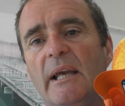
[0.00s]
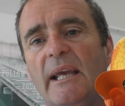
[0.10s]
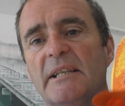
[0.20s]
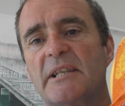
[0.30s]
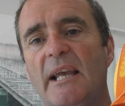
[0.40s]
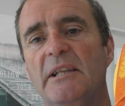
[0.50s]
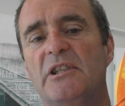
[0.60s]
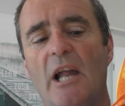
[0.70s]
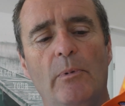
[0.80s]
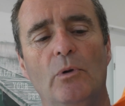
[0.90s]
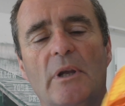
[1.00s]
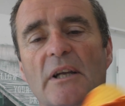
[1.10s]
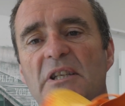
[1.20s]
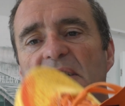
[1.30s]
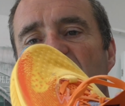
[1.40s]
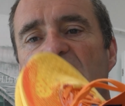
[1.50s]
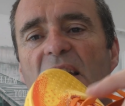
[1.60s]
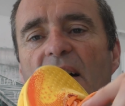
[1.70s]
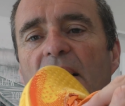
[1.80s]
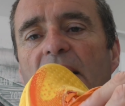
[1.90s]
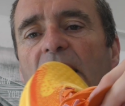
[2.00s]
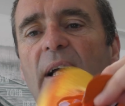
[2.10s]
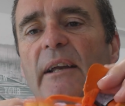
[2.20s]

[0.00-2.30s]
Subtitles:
It's a double gusseted tongue.